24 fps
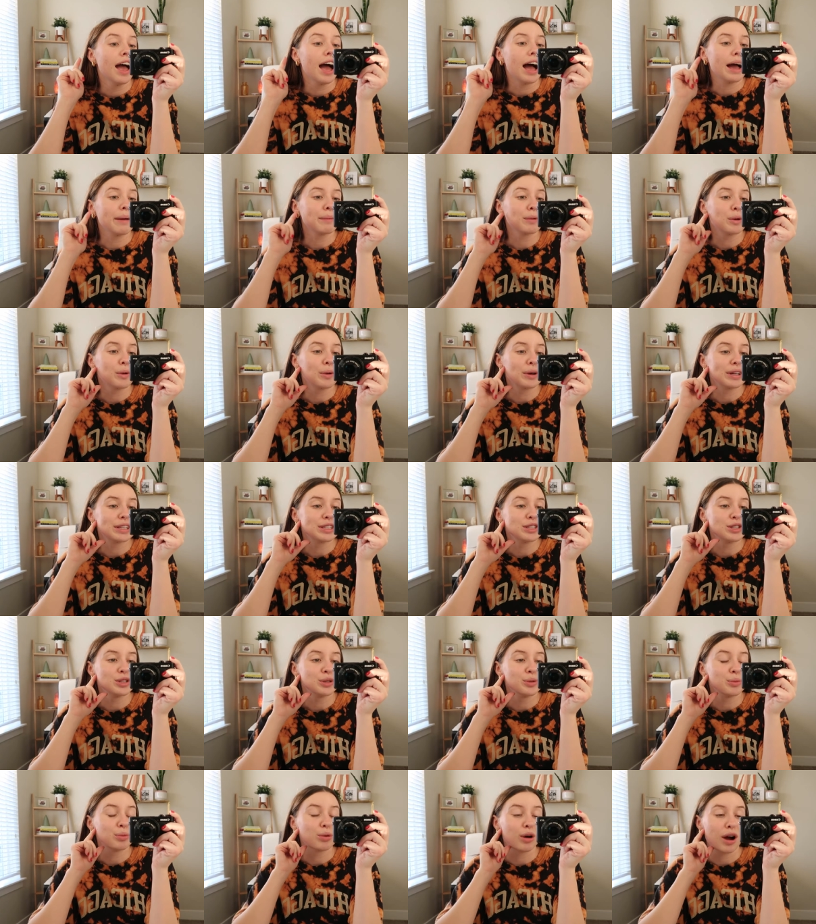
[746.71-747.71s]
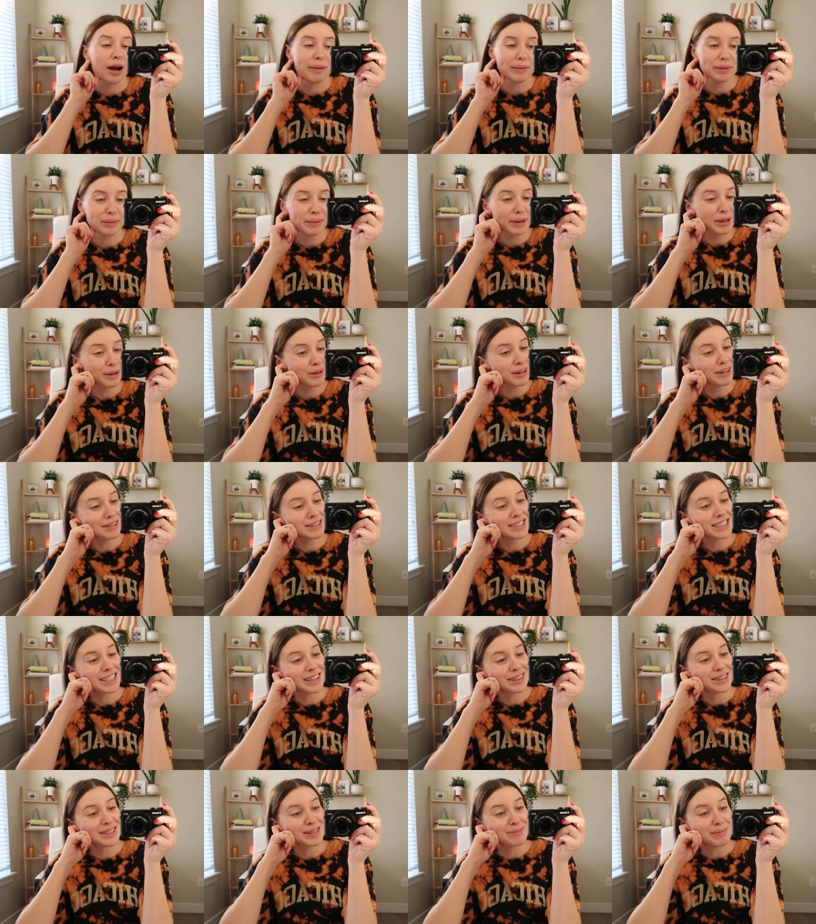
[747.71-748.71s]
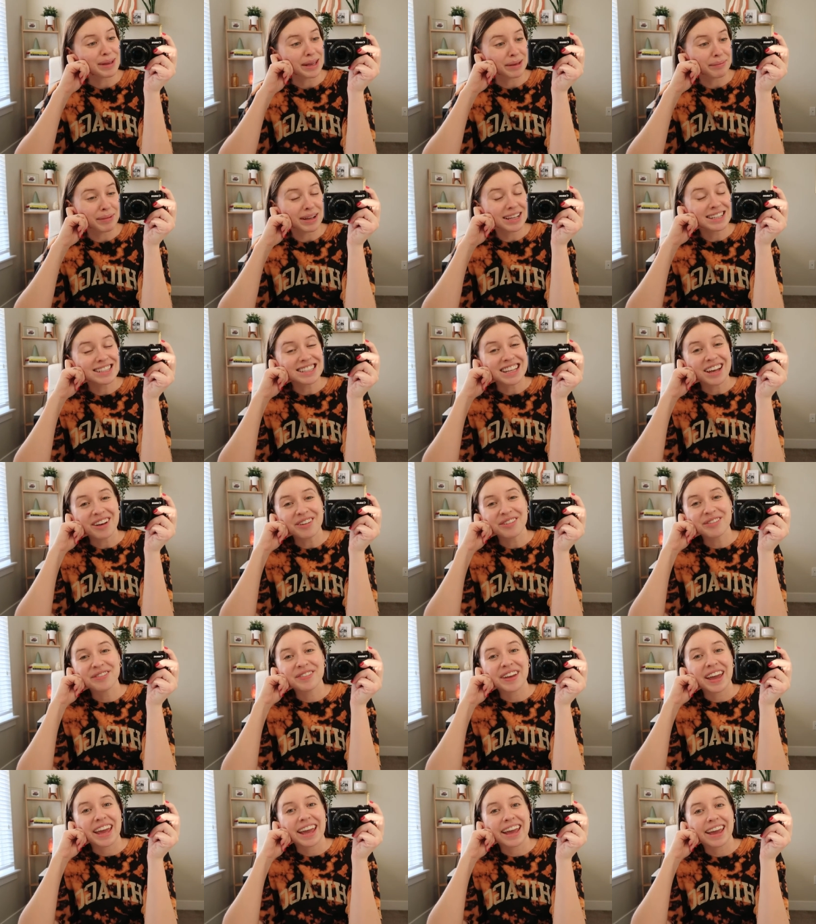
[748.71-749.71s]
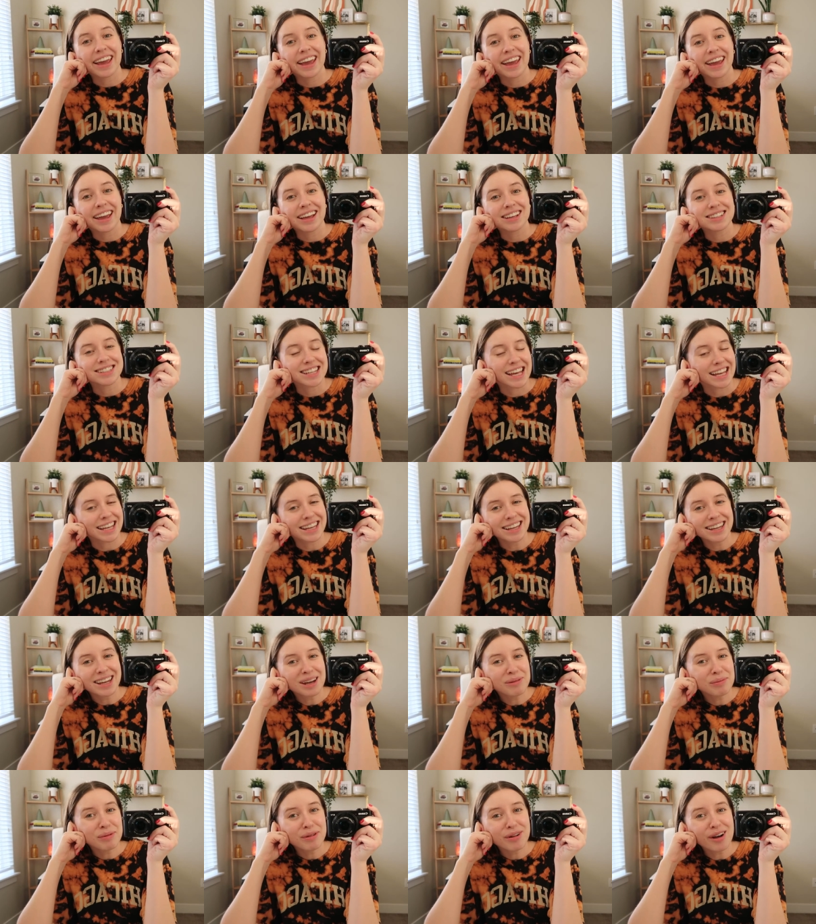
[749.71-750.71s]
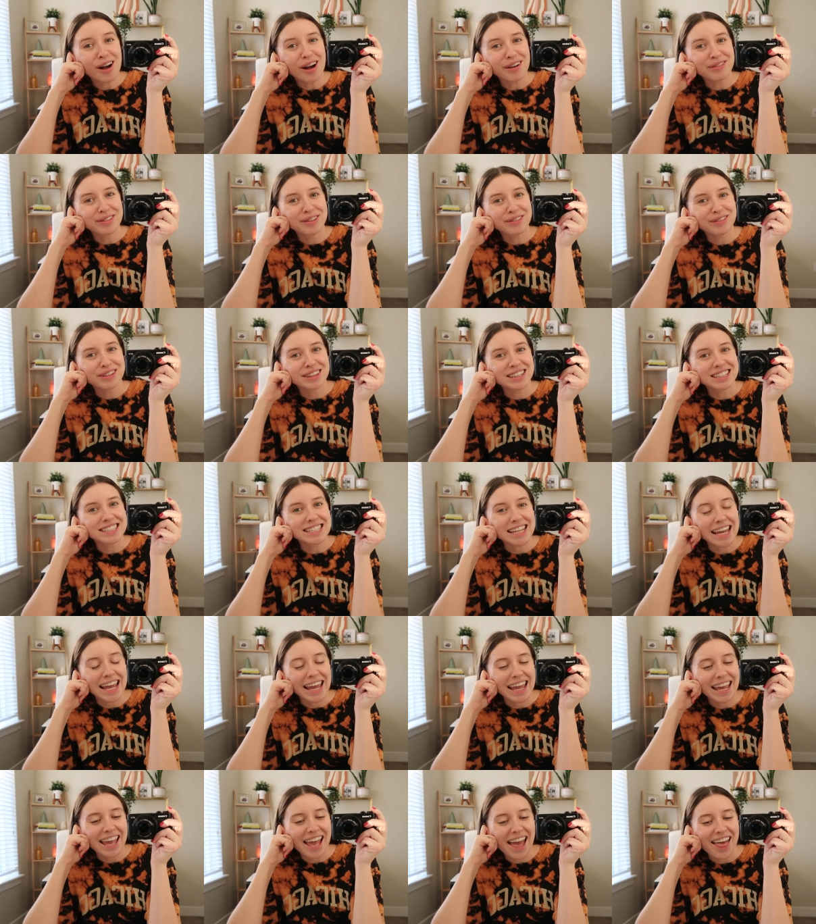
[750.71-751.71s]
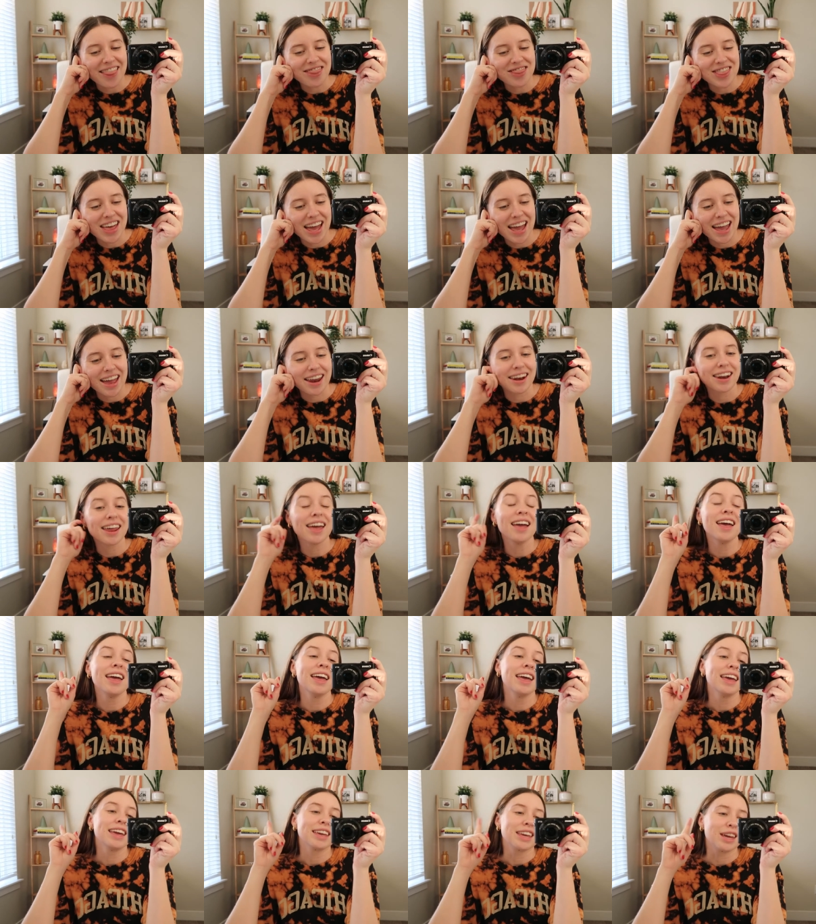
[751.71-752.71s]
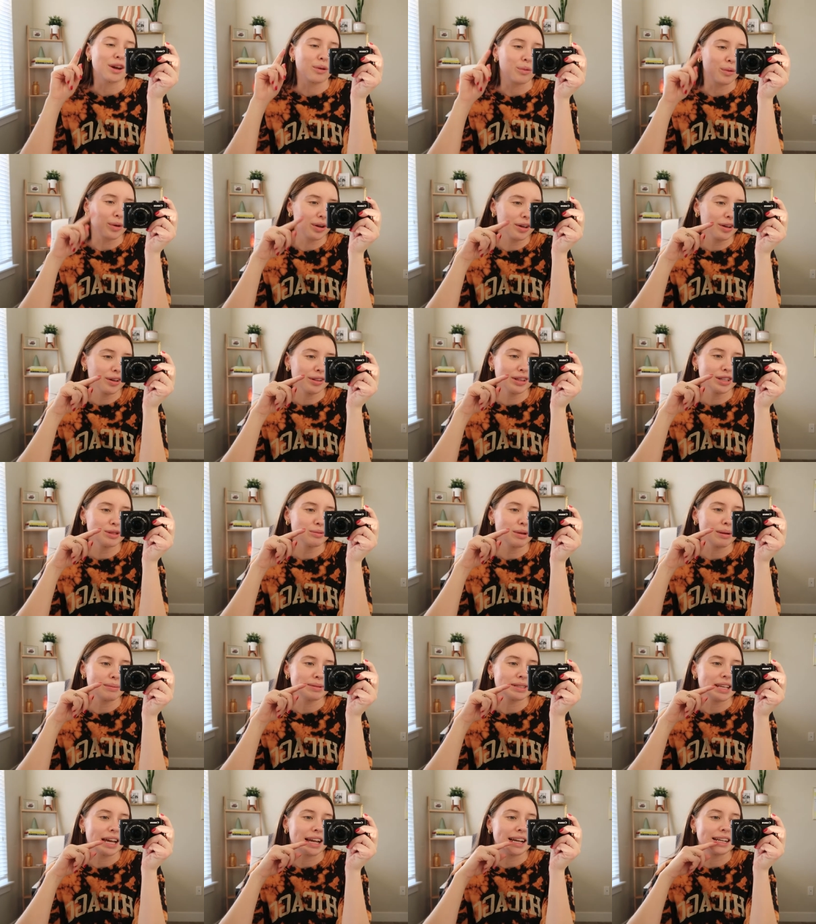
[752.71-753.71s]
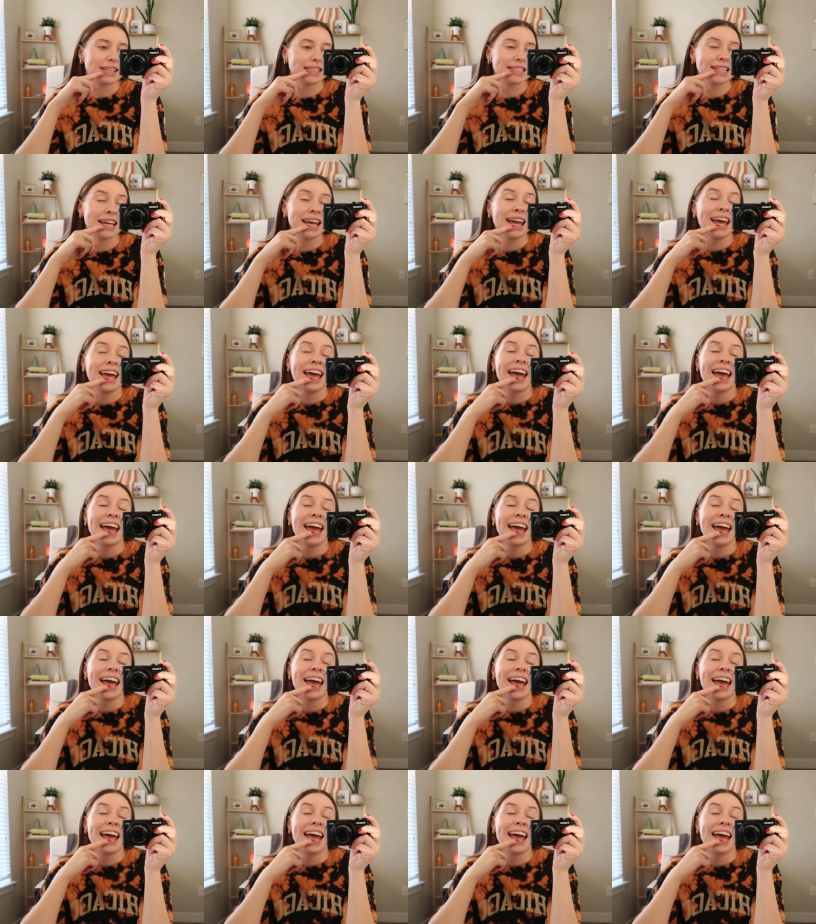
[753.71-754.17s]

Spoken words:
I'm going to probably go downstairs, make myself a second cup of coffee for the day, and then get working on this website.